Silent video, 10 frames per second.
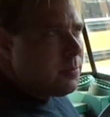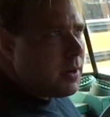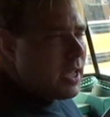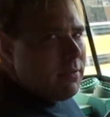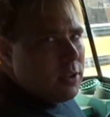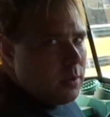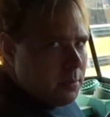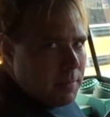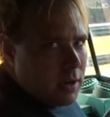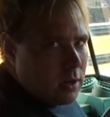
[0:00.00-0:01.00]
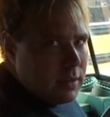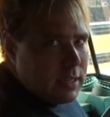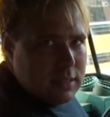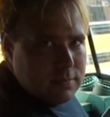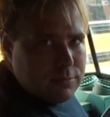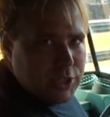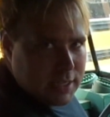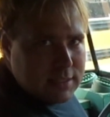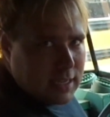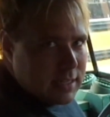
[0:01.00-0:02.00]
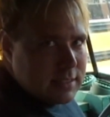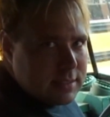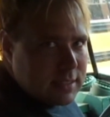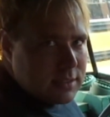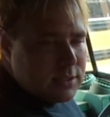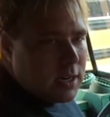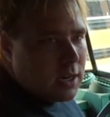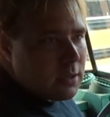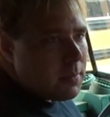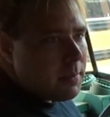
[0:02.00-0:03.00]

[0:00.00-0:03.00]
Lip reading: probably have a little bit better chance of getting this thing started.